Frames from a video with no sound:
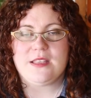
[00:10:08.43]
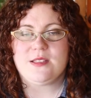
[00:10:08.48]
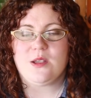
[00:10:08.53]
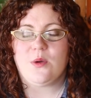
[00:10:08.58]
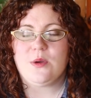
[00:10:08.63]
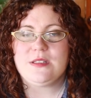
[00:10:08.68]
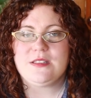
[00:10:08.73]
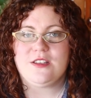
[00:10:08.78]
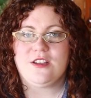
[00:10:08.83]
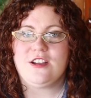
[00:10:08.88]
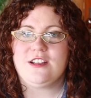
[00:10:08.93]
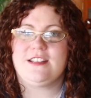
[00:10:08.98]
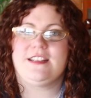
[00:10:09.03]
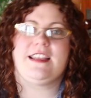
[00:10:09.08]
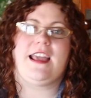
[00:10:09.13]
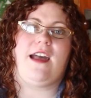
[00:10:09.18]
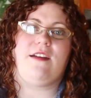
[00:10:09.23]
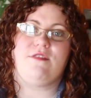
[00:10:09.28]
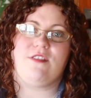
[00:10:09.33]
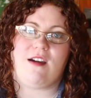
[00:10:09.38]
It's always good
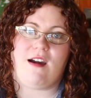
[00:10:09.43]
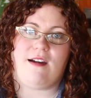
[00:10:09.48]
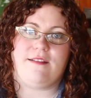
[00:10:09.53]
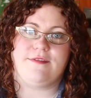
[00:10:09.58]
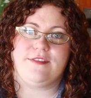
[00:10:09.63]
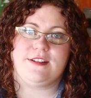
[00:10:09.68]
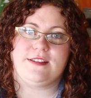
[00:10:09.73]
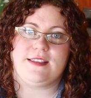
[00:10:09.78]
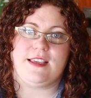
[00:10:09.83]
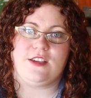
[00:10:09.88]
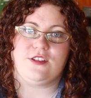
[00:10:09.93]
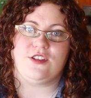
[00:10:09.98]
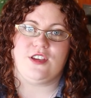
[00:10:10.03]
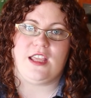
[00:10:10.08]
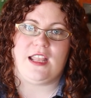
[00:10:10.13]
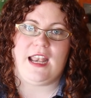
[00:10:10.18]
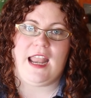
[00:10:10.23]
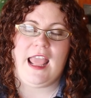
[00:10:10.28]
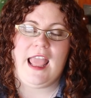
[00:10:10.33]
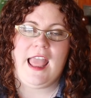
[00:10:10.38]
to have a
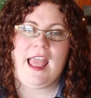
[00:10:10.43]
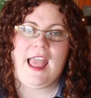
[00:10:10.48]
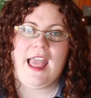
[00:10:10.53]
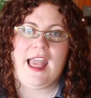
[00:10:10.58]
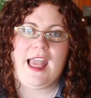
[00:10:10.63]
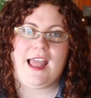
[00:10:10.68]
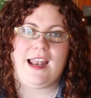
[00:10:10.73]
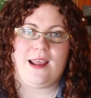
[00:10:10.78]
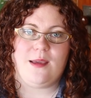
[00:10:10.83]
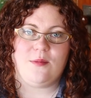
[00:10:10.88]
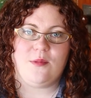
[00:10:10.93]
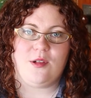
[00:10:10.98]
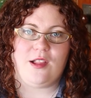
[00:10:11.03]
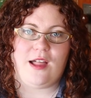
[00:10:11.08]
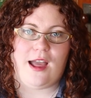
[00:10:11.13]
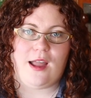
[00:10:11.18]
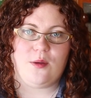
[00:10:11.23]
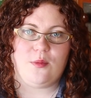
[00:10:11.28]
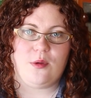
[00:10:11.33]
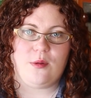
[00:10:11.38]
conversation, and I'm
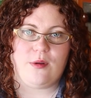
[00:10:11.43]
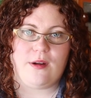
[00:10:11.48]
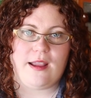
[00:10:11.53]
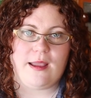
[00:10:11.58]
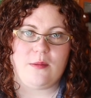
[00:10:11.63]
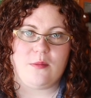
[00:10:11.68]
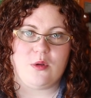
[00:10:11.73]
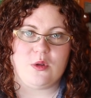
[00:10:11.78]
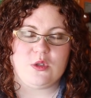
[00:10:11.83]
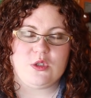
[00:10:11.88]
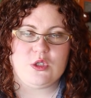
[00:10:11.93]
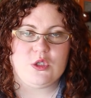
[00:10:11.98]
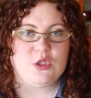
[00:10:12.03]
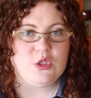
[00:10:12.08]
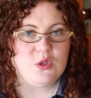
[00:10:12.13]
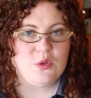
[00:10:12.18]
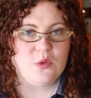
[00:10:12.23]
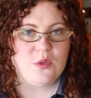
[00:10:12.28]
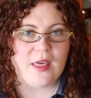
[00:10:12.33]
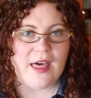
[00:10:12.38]
glad we were able to
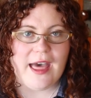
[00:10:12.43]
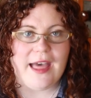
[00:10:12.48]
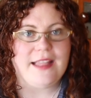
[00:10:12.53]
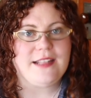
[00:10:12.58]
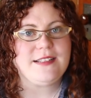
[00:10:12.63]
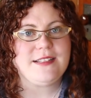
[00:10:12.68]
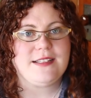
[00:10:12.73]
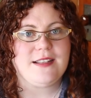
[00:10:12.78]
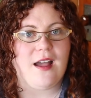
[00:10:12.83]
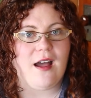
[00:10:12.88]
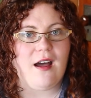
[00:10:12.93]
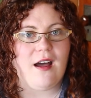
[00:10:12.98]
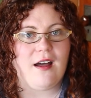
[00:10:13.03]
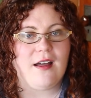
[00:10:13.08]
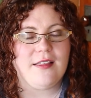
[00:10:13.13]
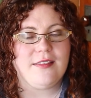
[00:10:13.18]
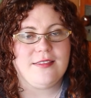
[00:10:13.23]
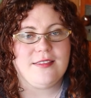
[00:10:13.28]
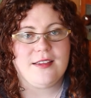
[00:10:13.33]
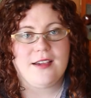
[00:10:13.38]
do that
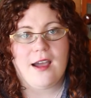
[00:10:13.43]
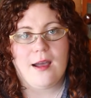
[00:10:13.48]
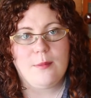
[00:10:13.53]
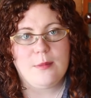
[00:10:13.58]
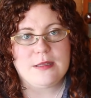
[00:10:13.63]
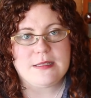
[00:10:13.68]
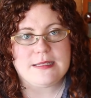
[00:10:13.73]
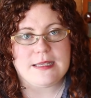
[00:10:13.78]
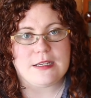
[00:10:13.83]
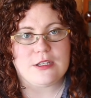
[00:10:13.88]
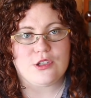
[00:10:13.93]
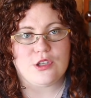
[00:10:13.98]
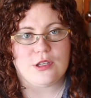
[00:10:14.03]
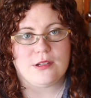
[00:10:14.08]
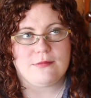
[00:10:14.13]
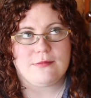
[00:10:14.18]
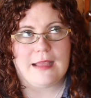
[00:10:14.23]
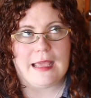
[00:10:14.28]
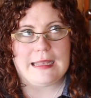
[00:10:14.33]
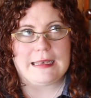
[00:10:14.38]
on the comment
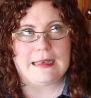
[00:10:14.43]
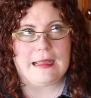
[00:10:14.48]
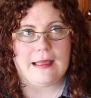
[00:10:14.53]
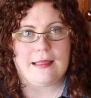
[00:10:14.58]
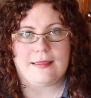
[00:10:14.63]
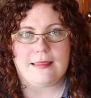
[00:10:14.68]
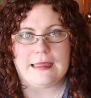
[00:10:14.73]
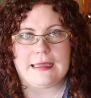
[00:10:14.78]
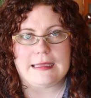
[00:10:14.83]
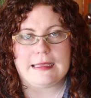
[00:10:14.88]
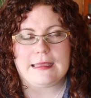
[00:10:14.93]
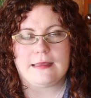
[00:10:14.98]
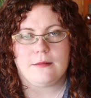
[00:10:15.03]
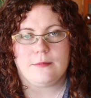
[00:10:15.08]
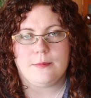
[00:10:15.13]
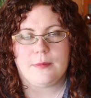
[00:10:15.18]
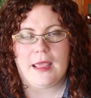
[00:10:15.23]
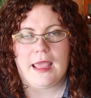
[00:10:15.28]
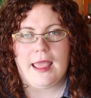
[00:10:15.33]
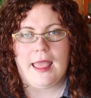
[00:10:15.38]
section and not like
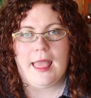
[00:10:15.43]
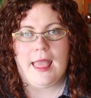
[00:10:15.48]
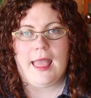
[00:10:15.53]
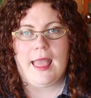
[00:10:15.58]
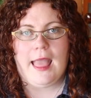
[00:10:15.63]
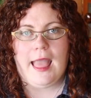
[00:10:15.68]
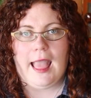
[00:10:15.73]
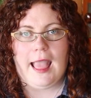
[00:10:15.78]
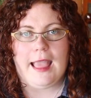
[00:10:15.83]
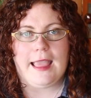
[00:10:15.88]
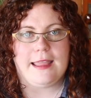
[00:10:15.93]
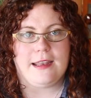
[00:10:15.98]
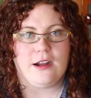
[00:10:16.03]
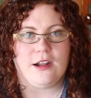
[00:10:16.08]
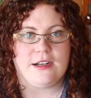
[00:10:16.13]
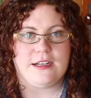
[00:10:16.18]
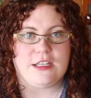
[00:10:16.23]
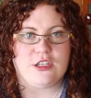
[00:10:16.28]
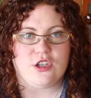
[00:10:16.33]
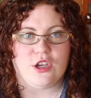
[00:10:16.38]
hate
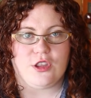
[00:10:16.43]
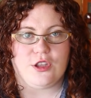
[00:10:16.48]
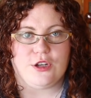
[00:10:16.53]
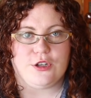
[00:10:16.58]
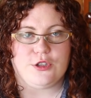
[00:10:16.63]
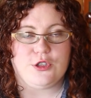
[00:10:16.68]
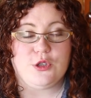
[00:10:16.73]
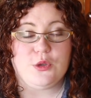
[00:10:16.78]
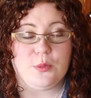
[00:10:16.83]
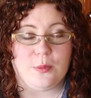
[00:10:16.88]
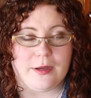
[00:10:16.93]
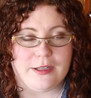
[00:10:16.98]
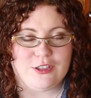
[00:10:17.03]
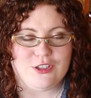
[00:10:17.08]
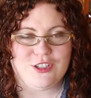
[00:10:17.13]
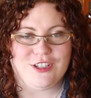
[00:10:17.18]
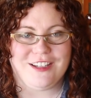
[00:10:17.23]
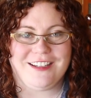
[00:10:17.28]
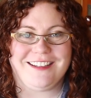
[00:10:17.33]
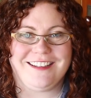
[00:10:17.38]
on each other too
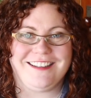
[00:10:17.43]
much.